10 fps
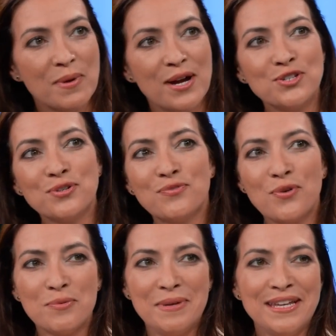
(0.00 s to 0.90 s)
much
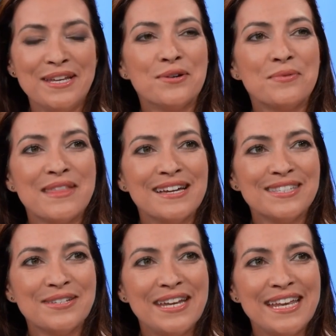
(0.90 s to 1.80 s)
for being here with us
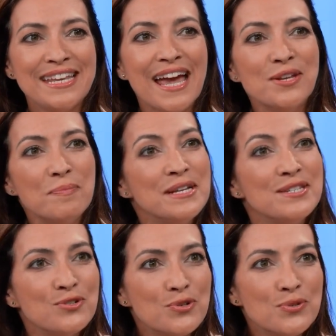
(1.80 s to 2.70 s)
today. Can you please
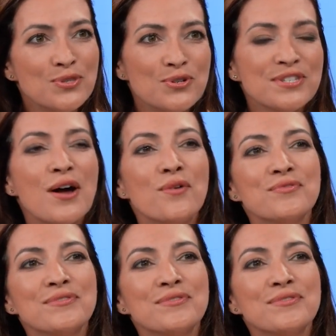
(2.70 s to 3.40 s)
introduce yourself?